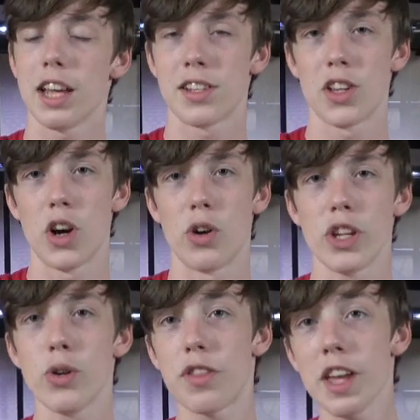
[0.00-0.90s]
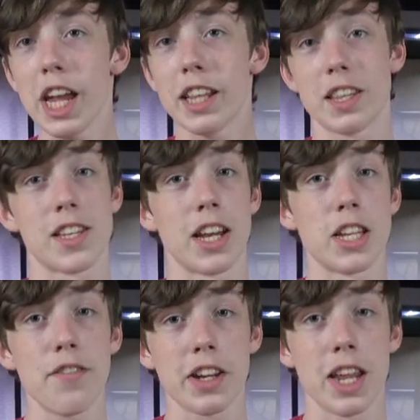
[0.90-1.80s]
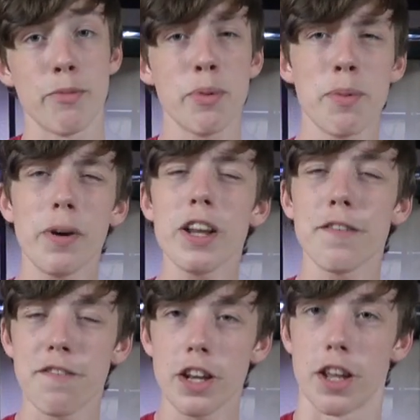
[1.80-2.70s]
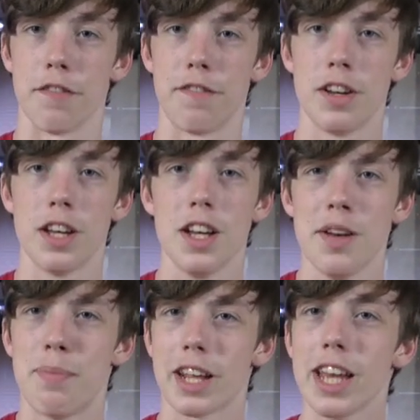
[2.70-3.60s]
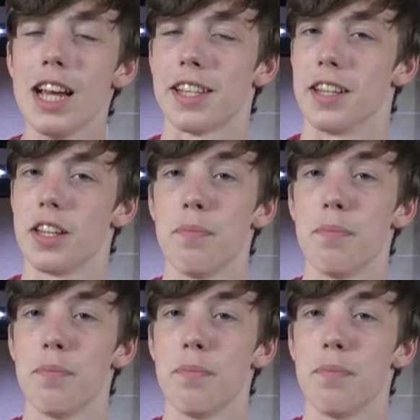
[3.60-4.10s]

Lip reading: So you'd think that the scientific name would be pretty definitive, but it isn't,